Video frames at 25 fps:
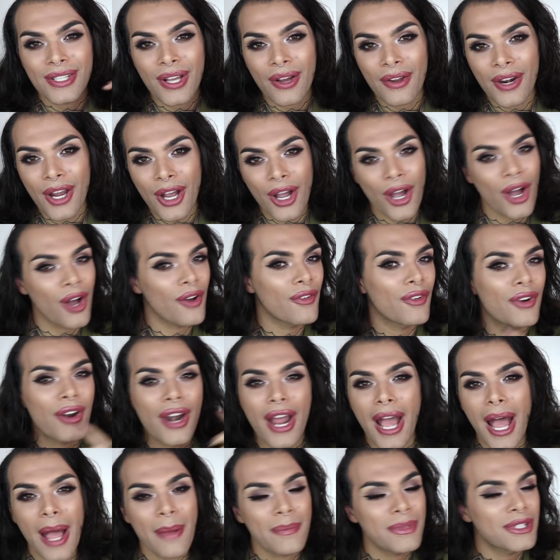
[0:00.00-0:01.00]
gonna
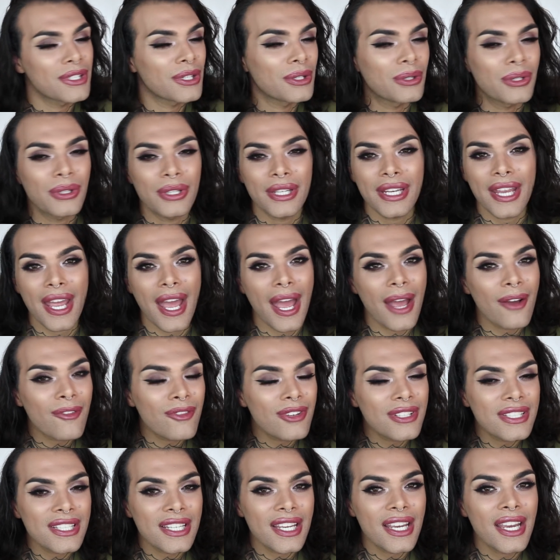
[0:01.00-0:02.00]
cover absolutely
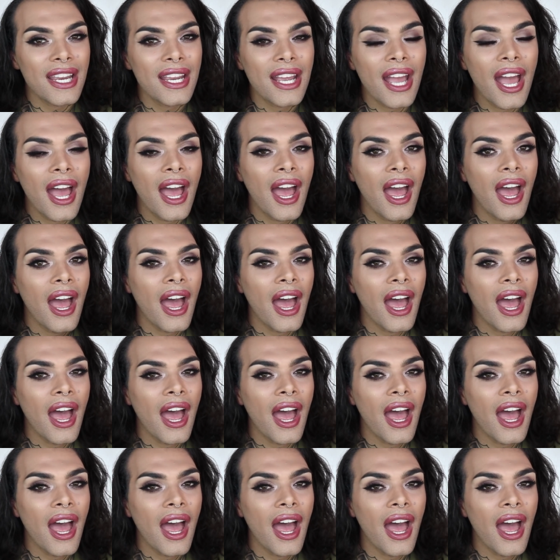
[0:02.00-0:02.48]
everything,